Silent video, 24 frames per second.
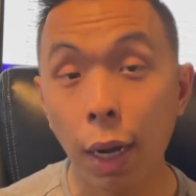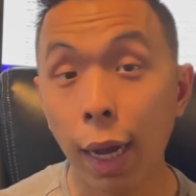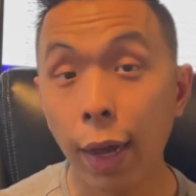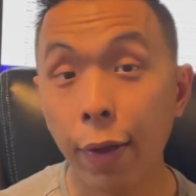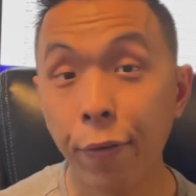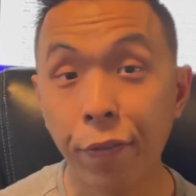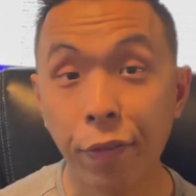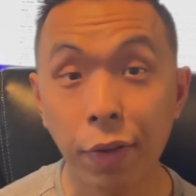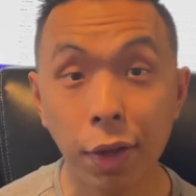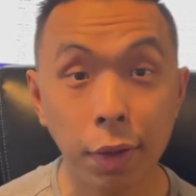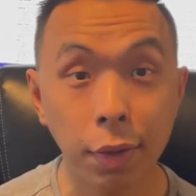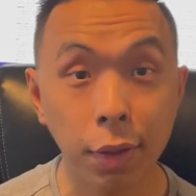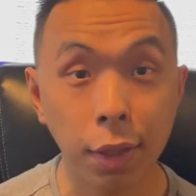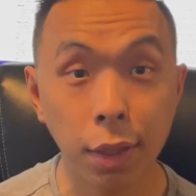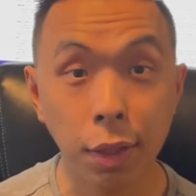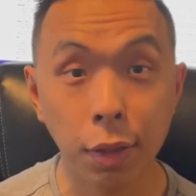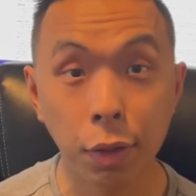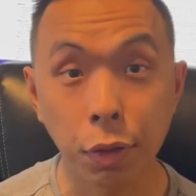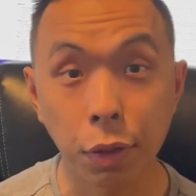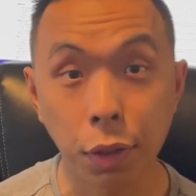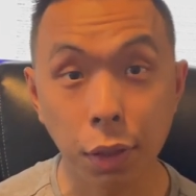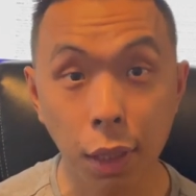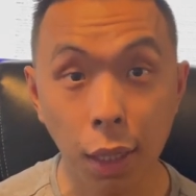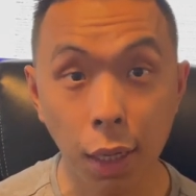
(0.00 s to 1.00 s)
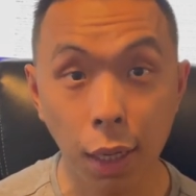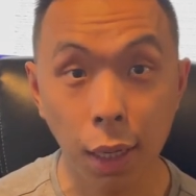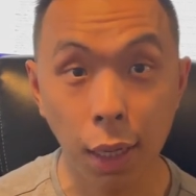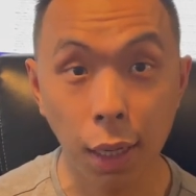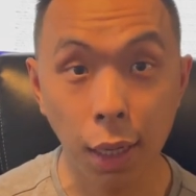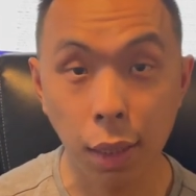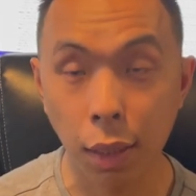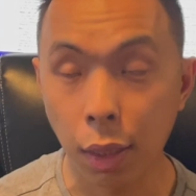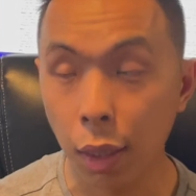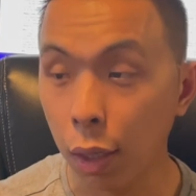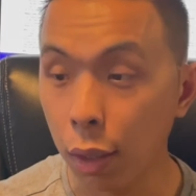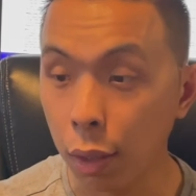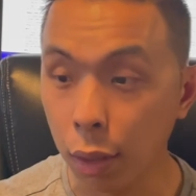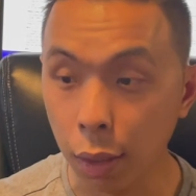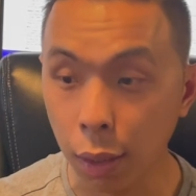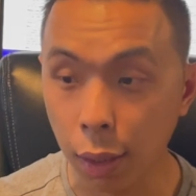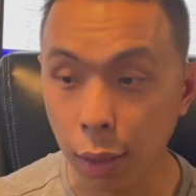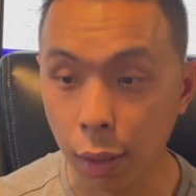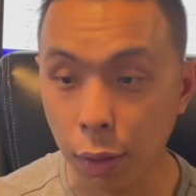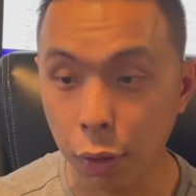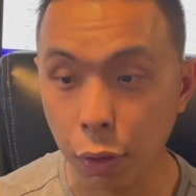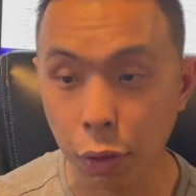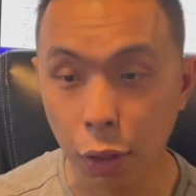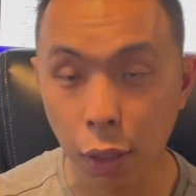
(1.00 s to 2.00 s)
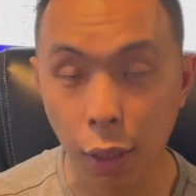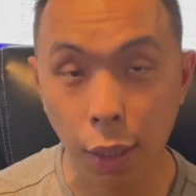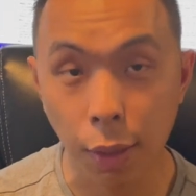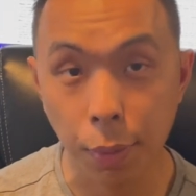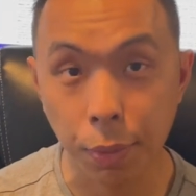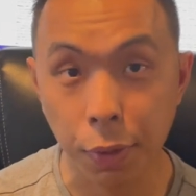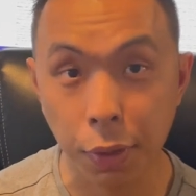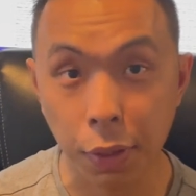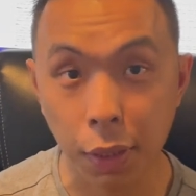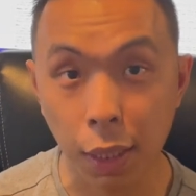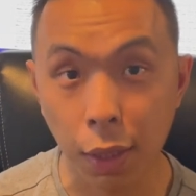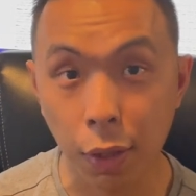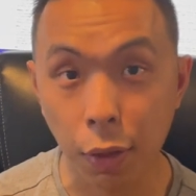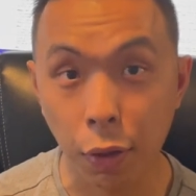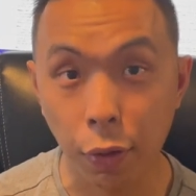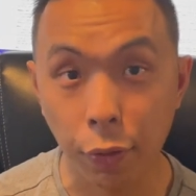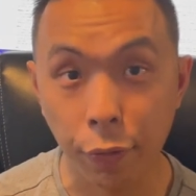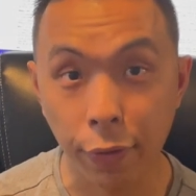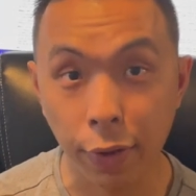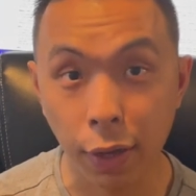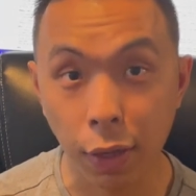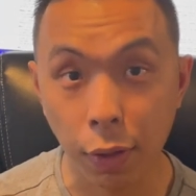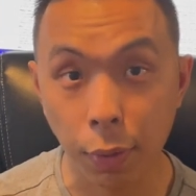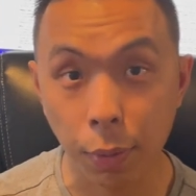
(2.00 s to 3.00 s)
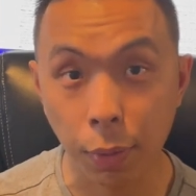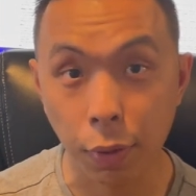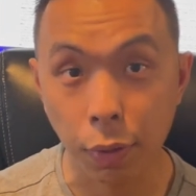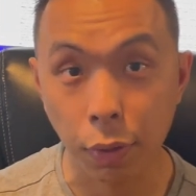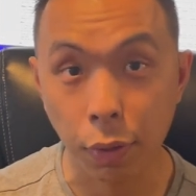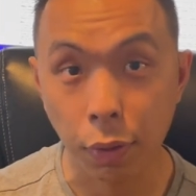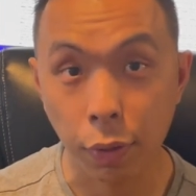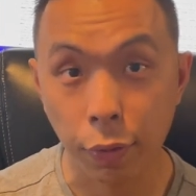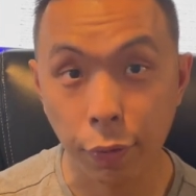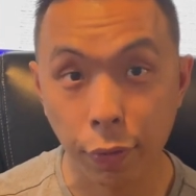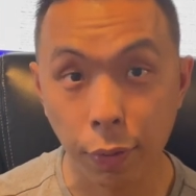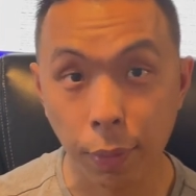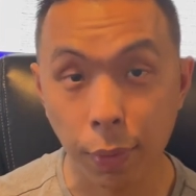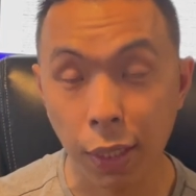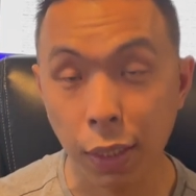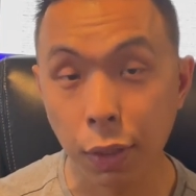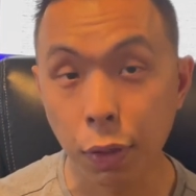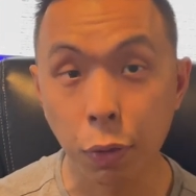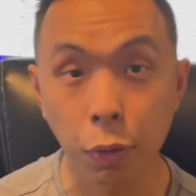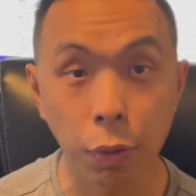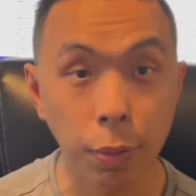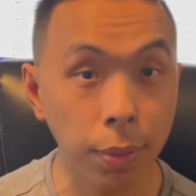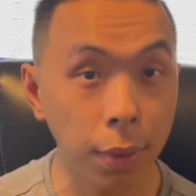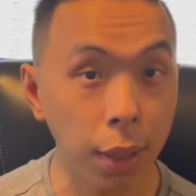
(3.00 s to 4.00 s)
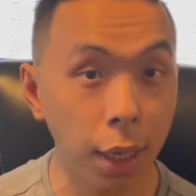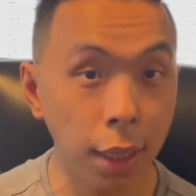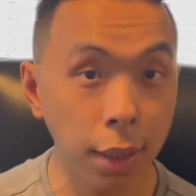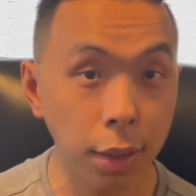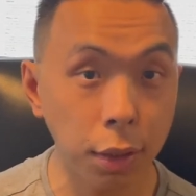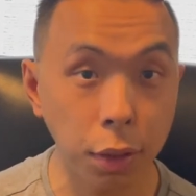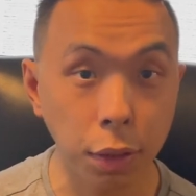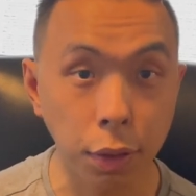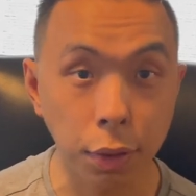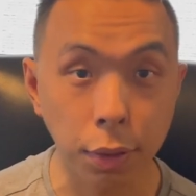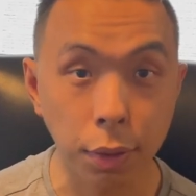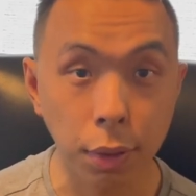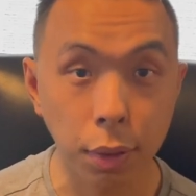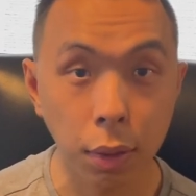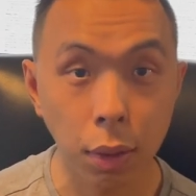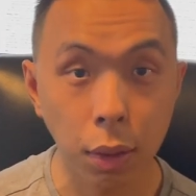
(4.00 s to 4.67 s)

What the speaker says: I found that there's not a lot of jobs that are available for me to apply to.